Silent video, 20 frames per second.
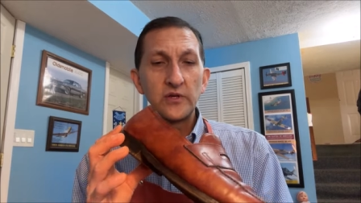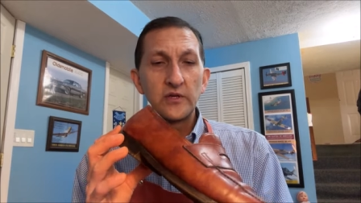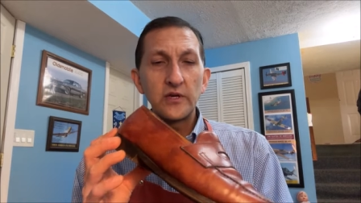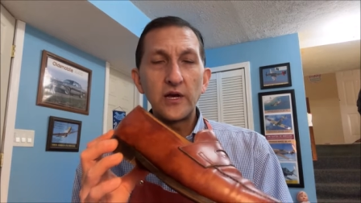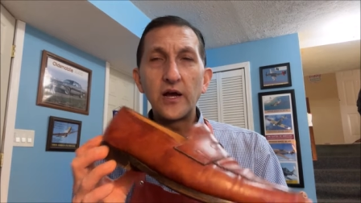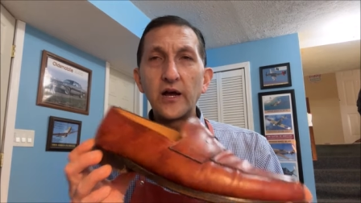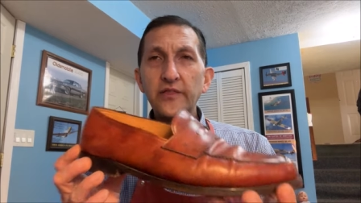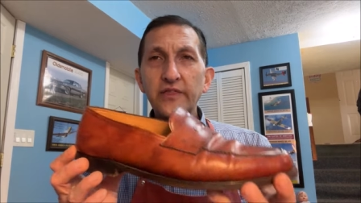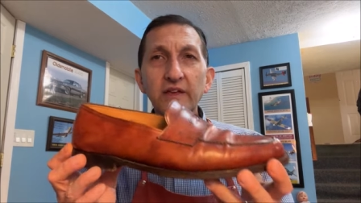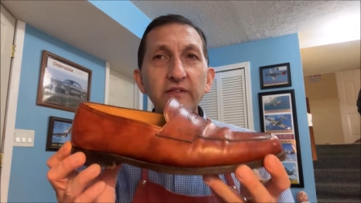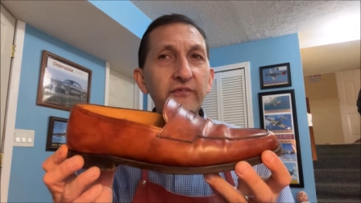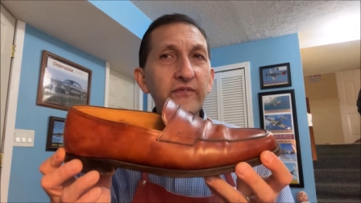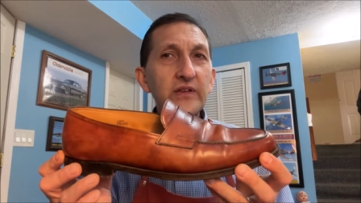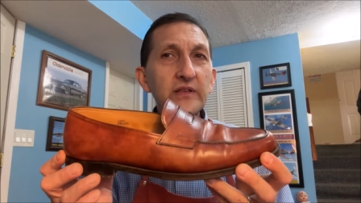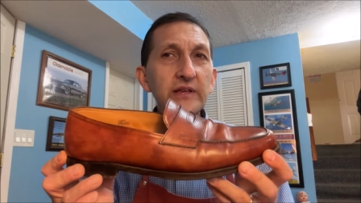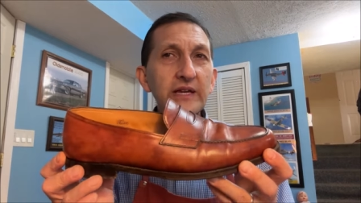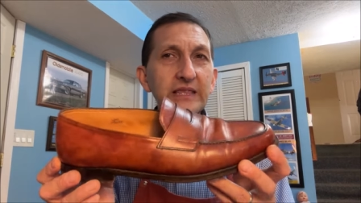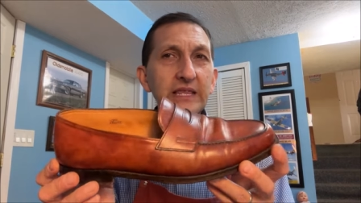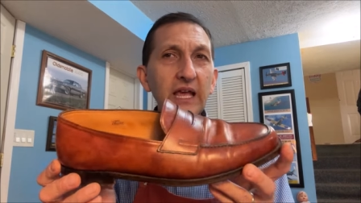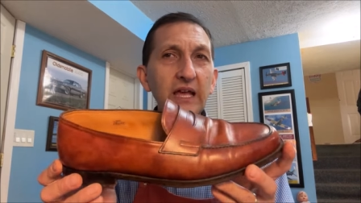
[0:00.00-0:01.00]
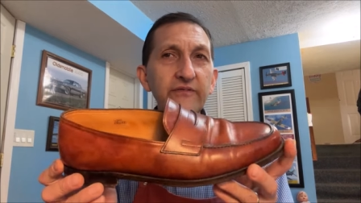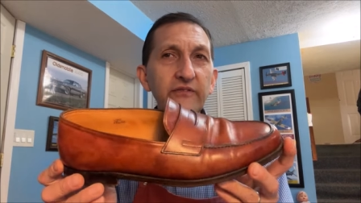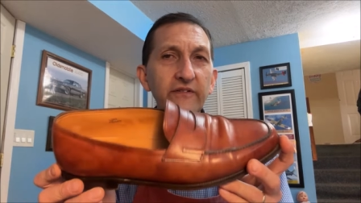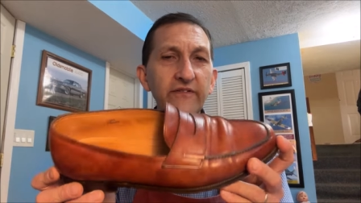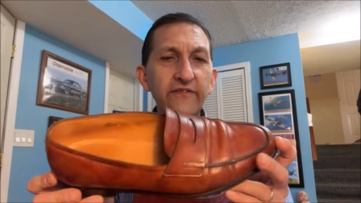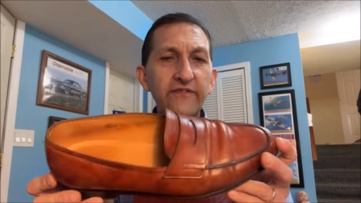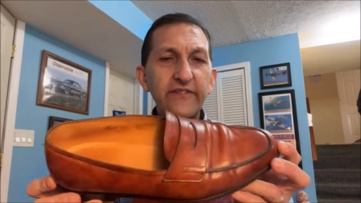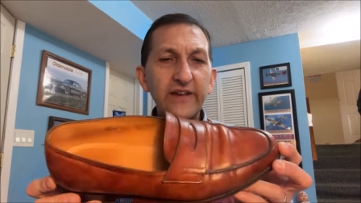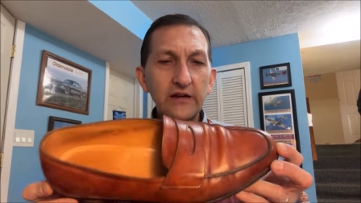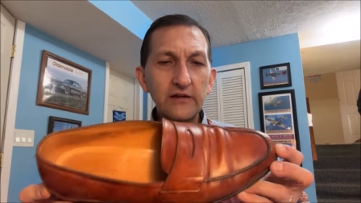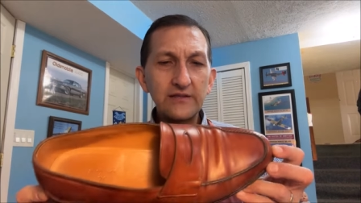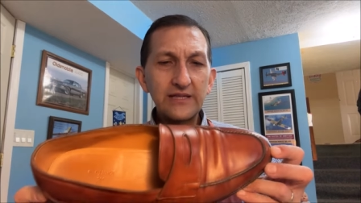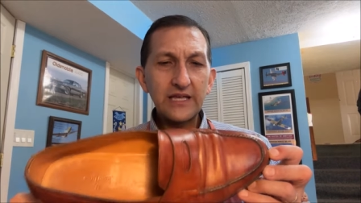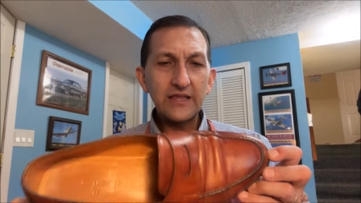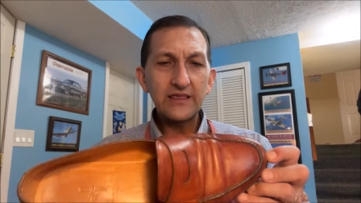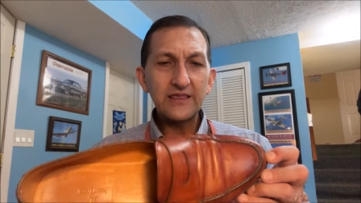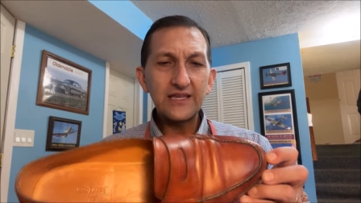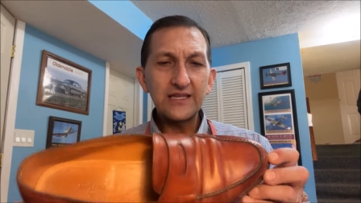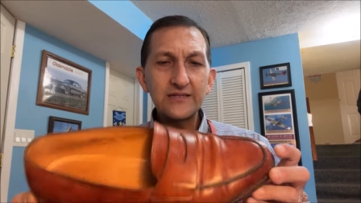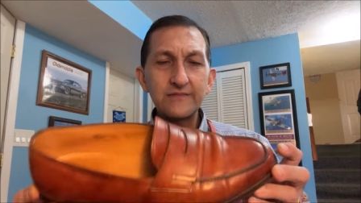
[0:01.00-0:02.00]
Uh, they feel like they have a fairly
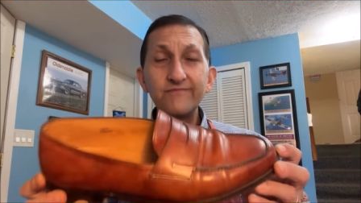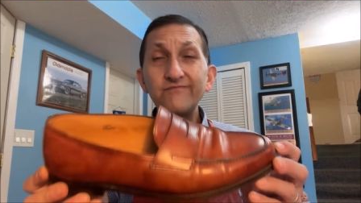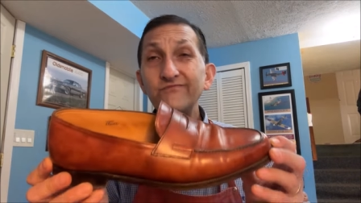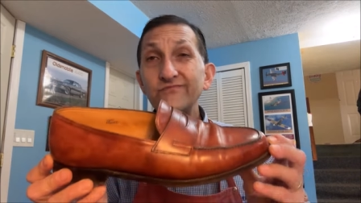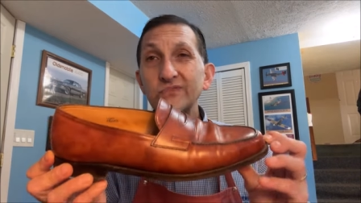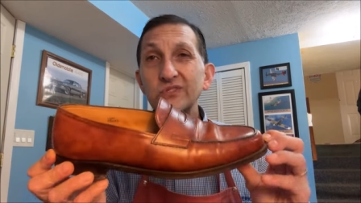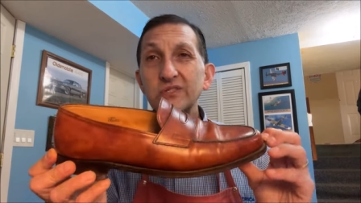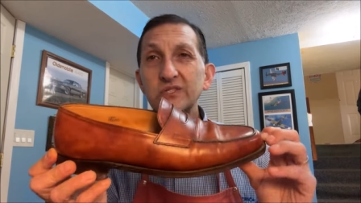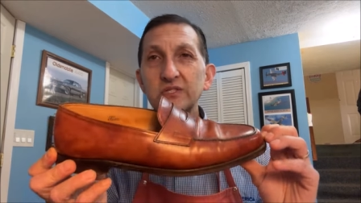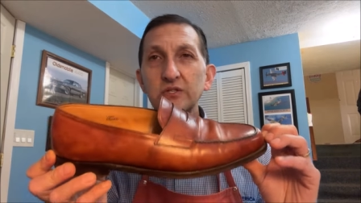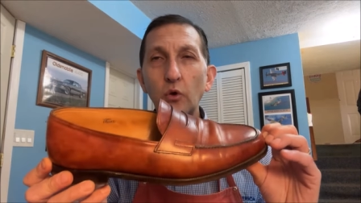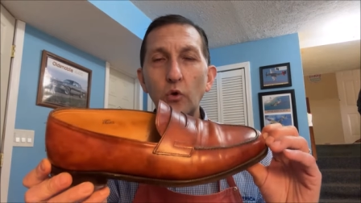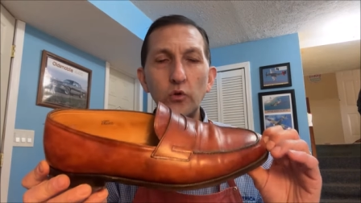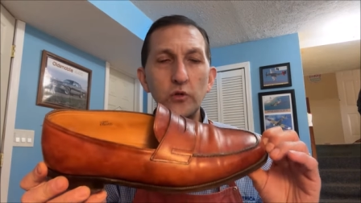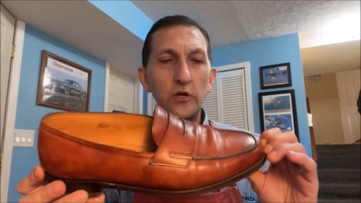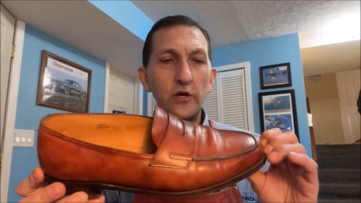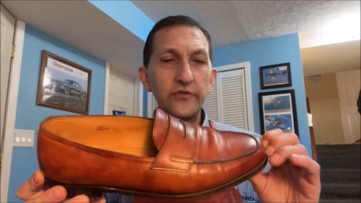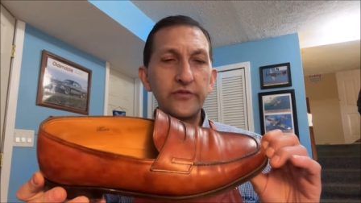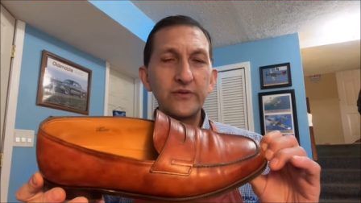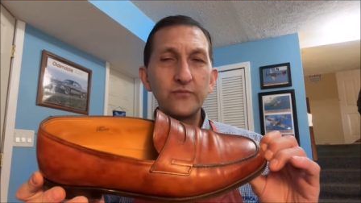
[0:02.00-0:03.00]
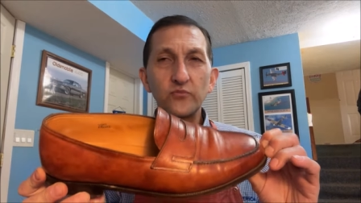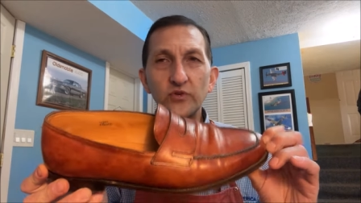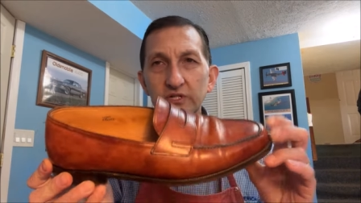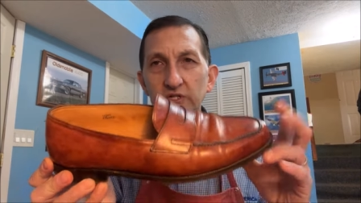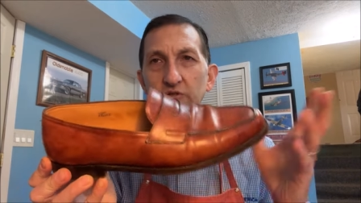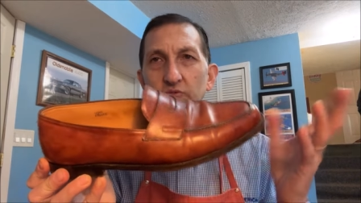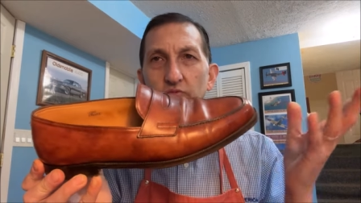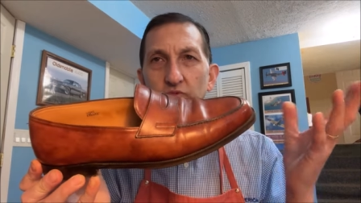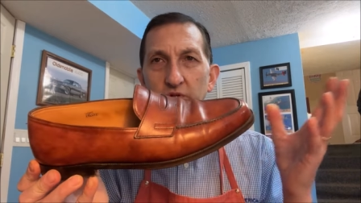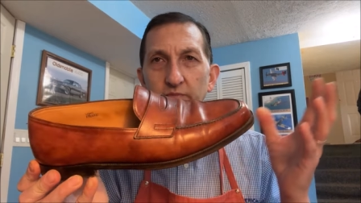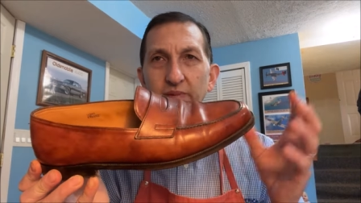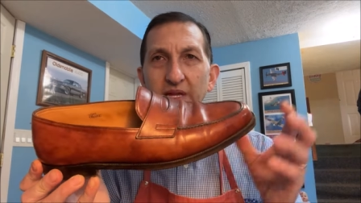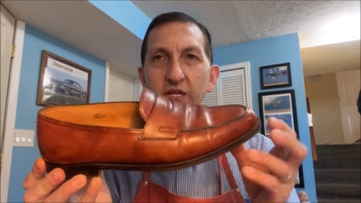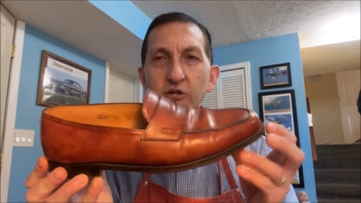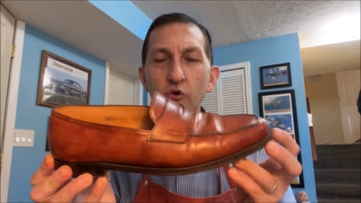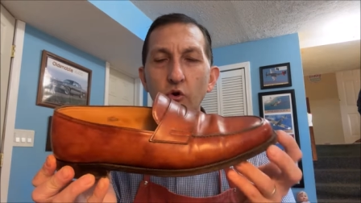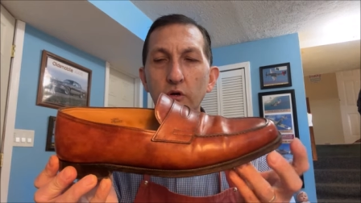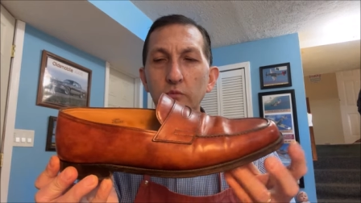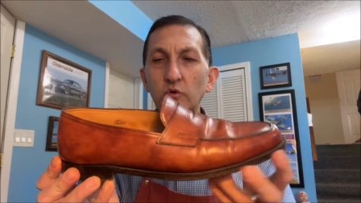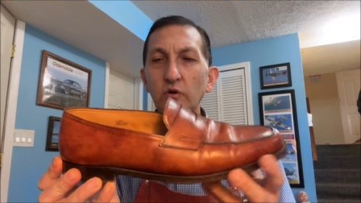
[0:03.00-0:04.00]
thin sole on them, which would be
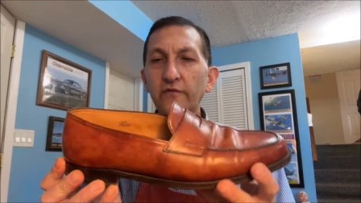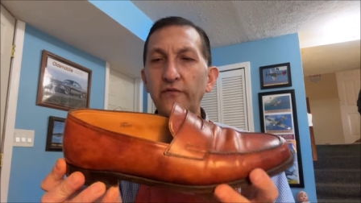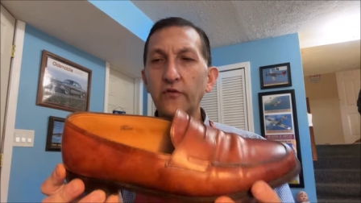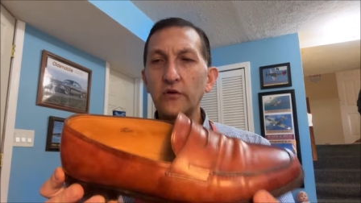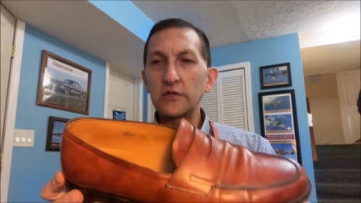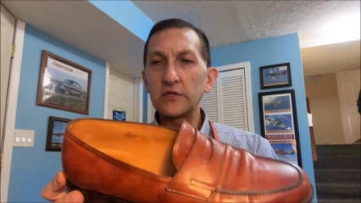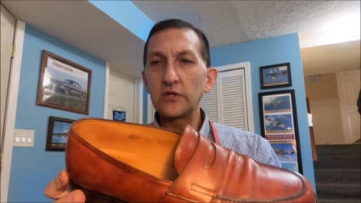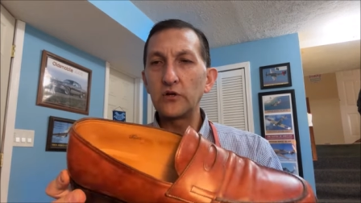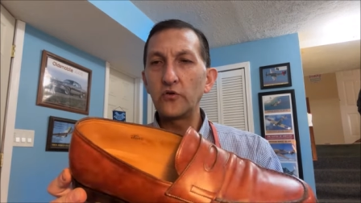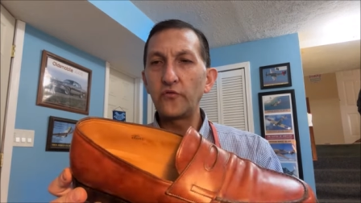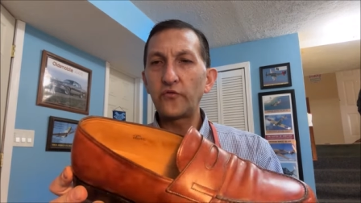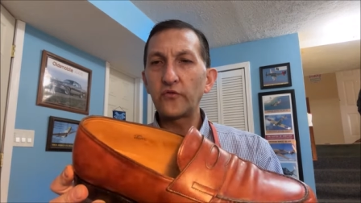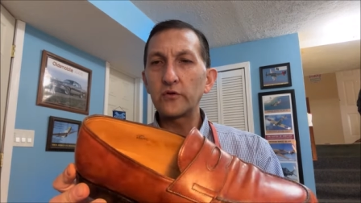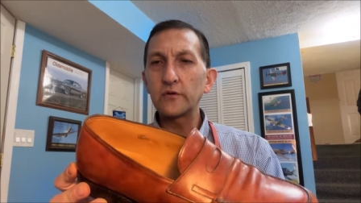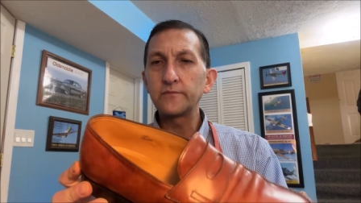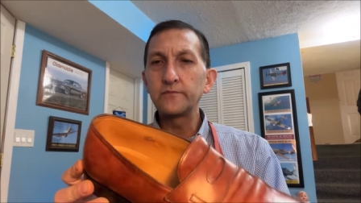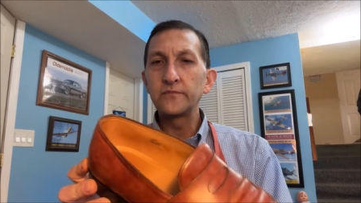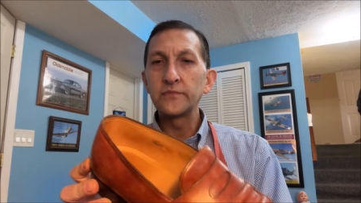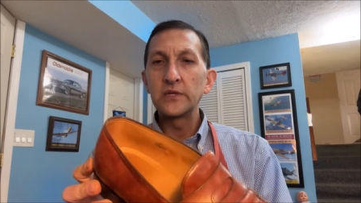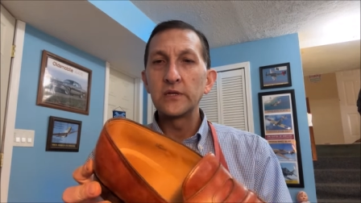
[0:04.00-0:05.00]
normal for a loafer.